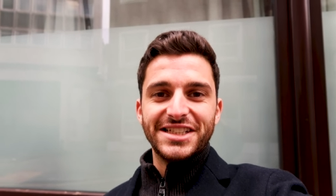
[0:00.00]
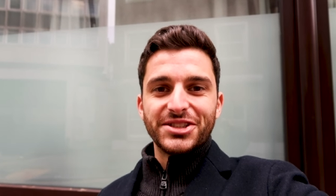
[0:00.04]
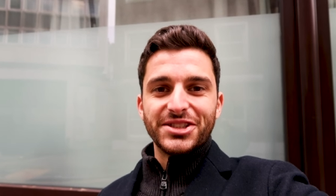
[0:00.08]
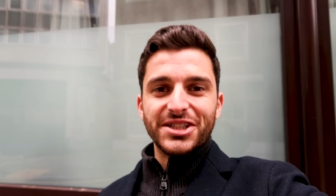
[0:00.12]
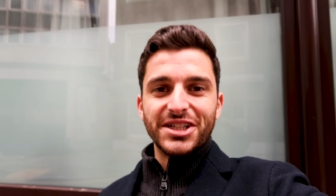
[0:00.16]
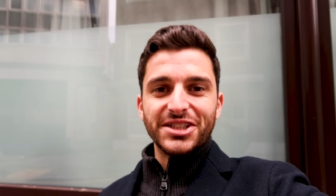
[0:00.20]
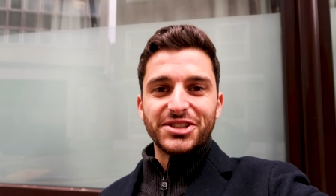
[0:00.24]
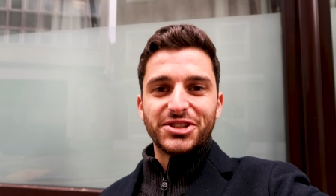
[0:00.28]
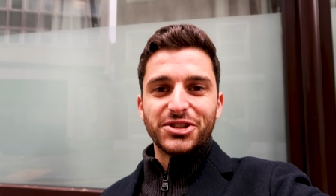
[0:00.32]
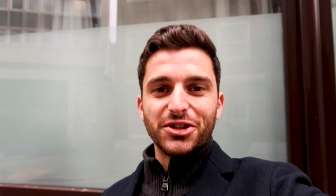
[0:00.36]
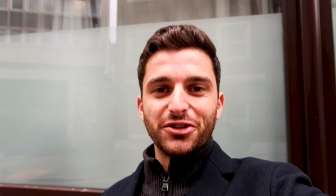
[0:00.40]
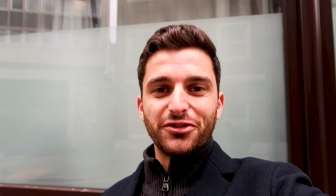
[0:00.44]

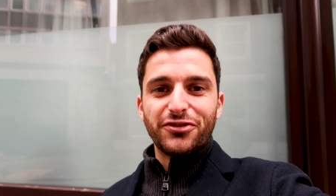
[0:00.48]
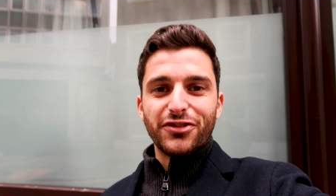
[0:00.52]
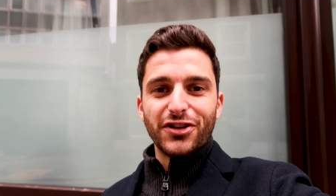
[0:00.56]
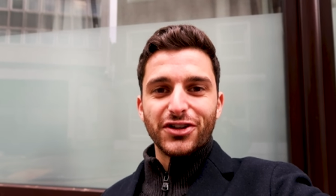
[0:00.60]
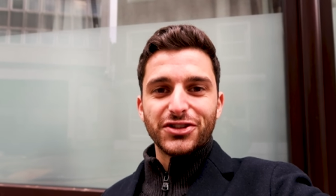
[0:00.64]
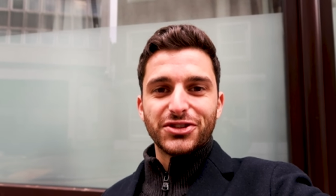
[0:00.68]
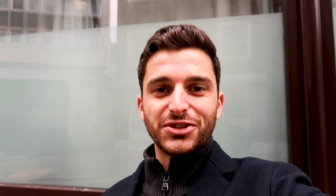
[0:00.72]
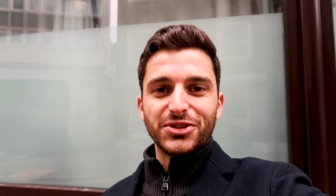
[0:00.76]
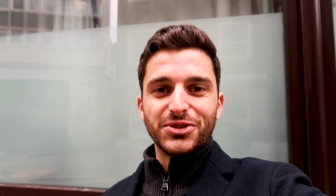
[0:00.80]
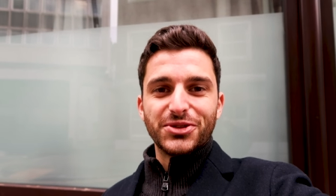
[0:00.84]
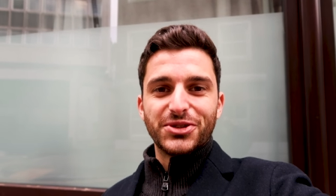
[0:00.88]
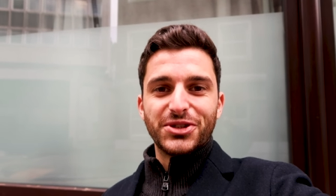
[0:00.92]
So yes, so
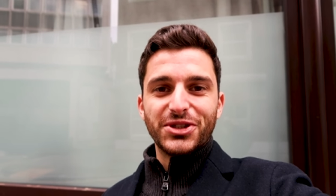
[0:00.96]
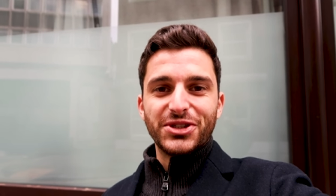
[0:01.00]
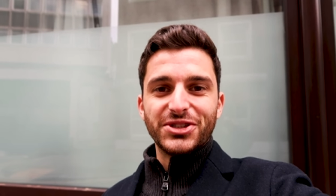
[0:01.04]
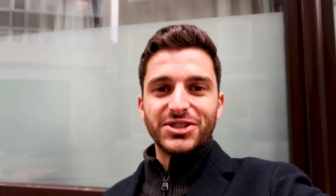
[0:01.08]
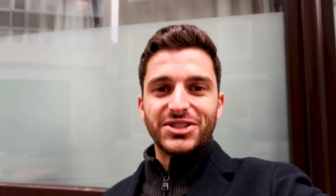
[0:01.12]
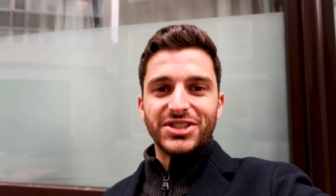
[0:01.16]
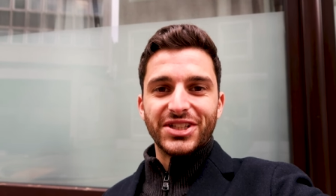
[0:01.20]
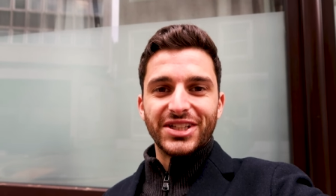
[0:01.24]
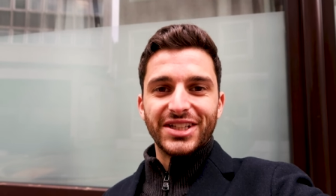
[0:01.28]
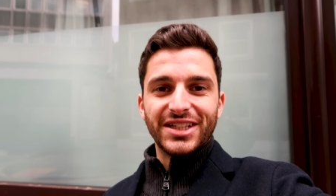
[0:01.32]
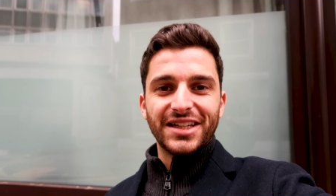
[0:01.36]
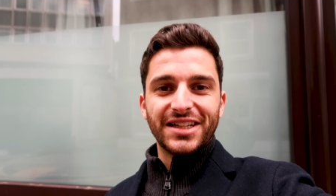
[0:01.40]
far so
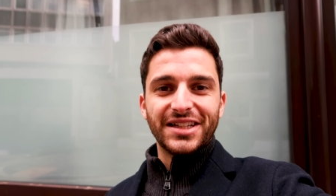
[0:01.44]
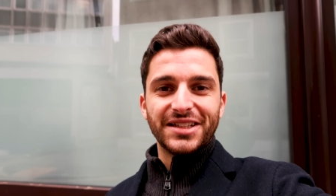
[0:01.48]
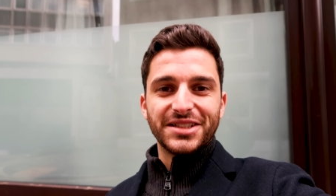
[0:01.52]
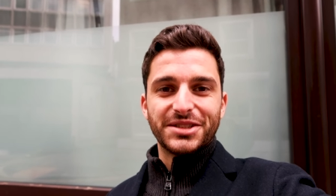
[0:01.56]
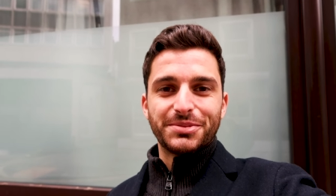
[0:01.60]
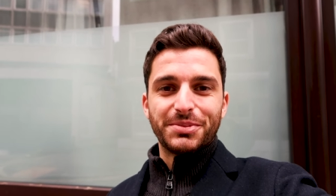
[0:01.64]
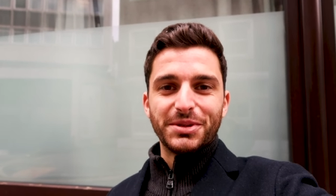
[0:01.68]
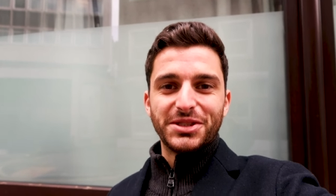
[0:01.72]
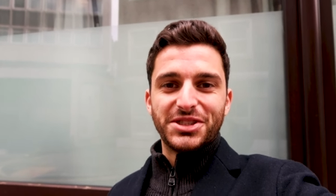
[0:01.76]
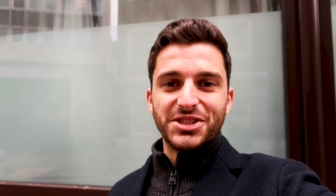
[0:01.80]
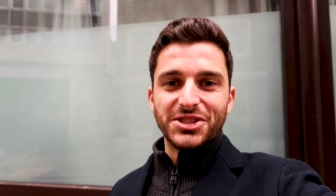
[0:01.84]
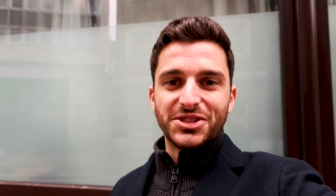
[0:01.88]
good.
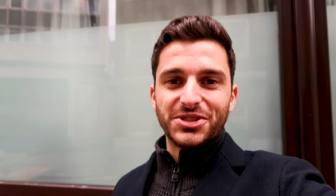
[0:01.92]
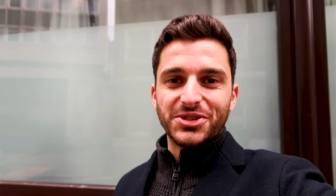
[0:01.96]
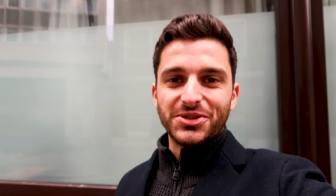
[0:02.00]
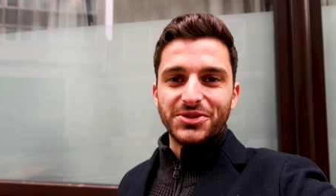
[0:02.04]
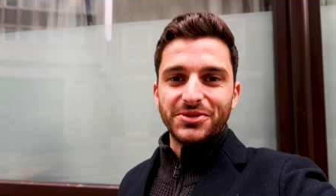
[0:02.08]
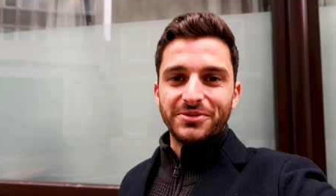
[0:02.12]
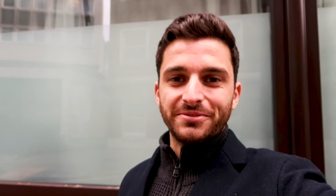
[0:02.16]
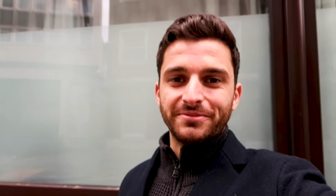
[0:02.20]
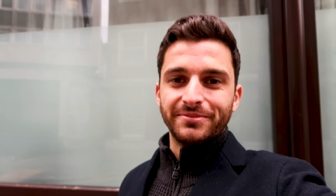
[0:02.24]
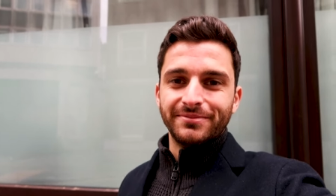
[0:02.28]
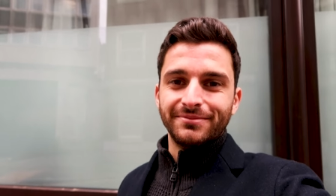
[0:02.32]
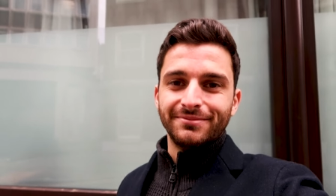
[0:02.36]
speak to you
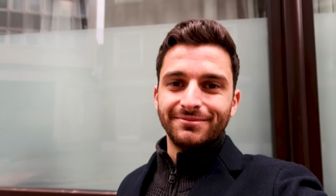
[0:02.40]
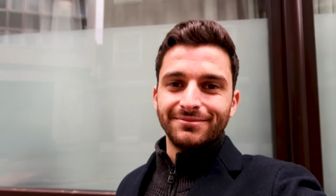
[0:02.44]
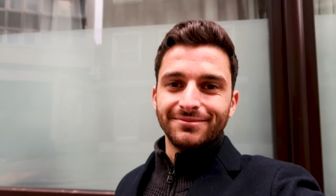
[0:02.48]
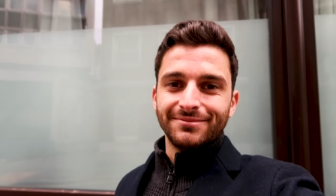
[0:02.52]
soon.